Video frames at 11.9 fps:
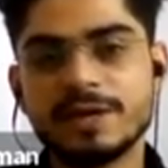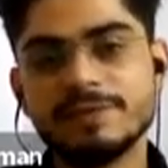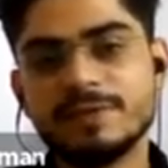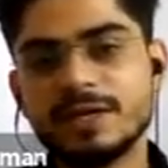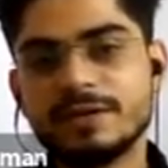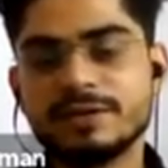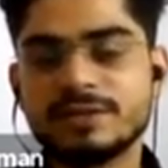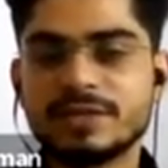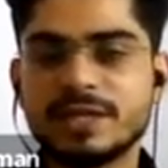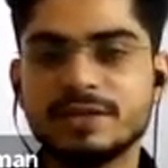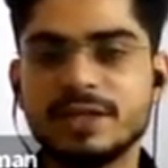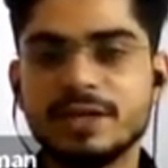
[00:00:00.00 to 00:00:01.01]
I will
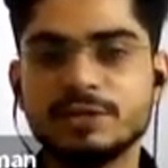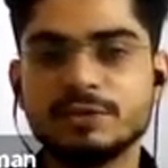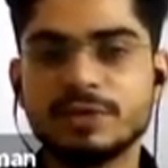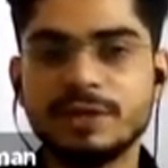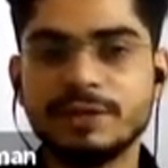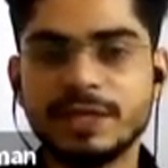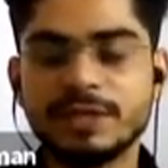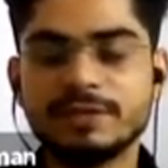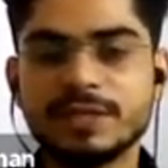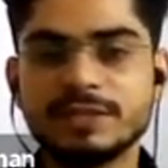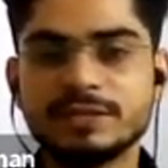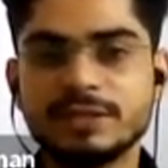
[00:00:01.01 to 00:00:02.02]
understand that you can take
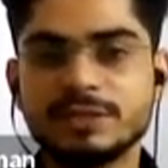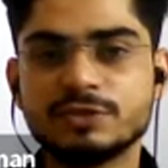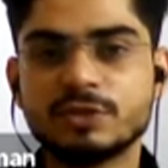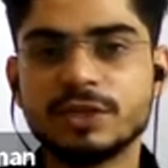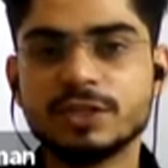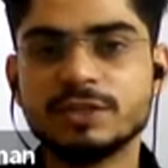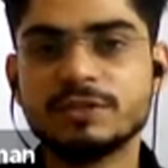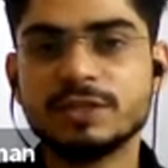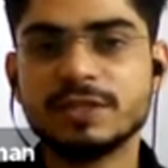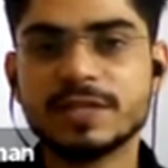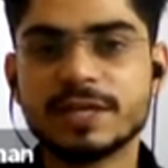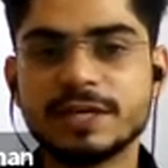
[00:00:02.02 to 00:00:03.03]
the screenshot in
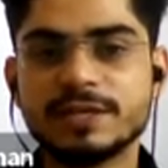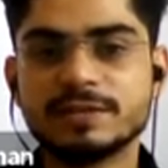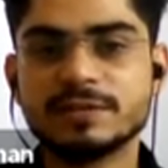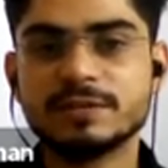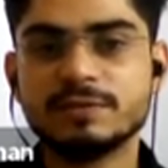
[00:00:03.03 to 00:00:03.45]
3 seconds,